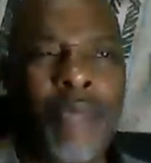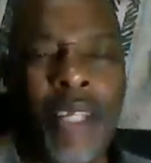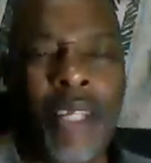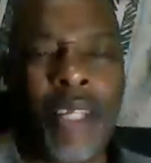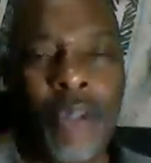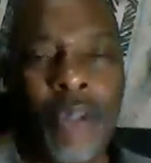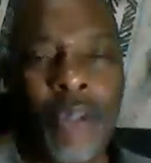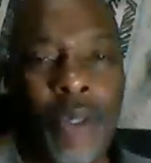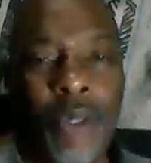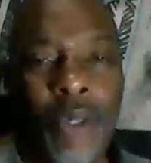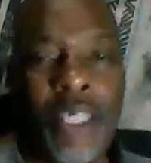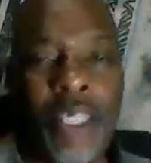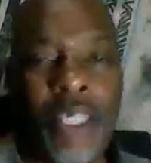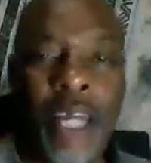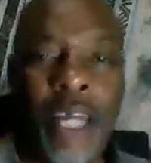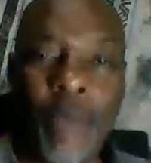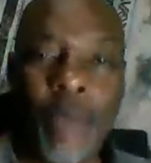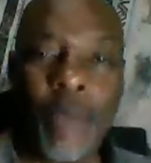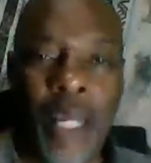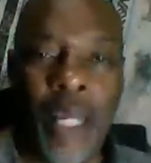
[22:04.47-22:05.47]
So it's
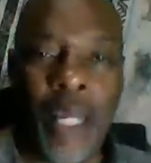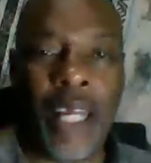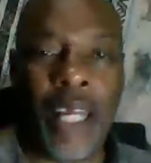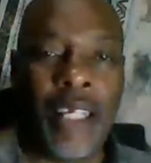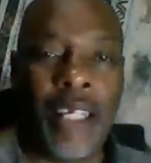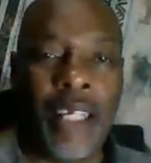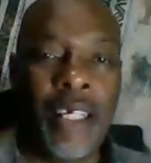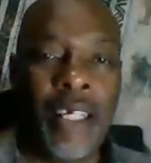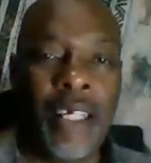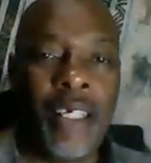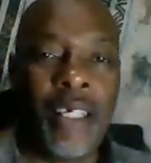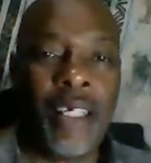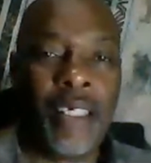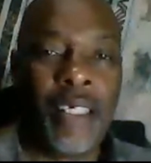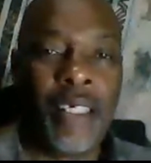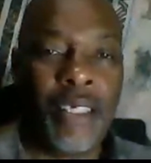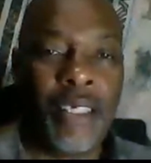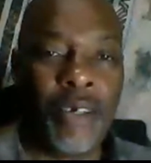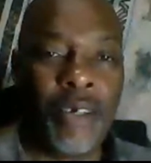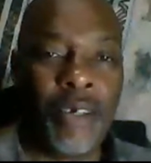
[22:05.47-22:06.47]
like, man,
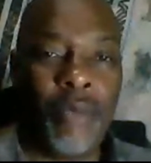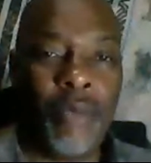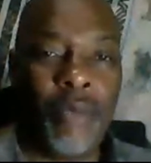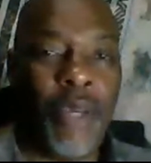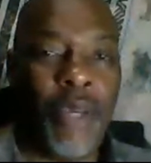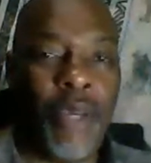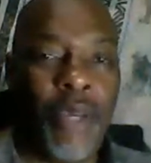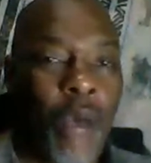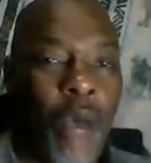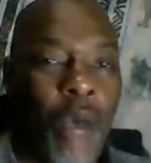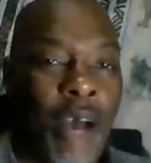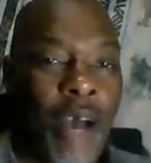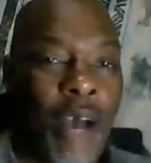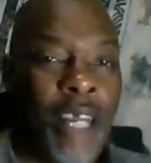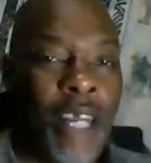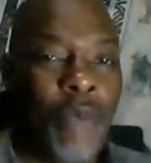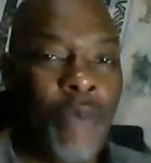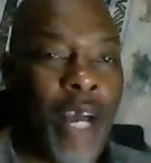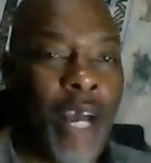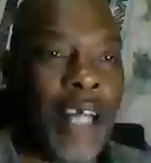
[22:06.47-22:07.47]

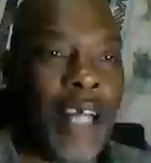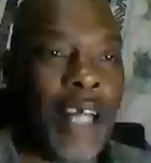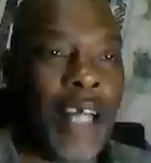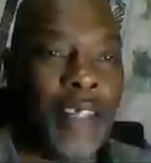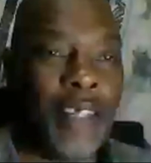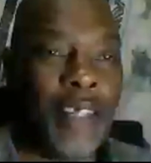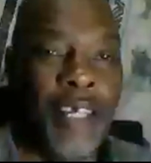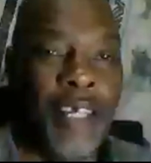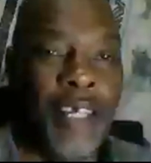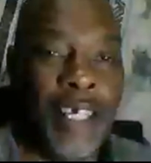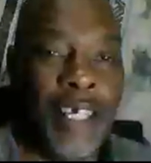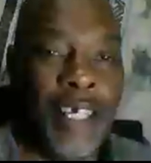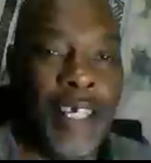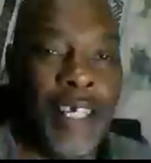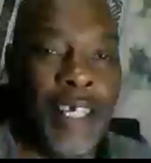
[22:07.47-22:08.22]
meanwhile, Enron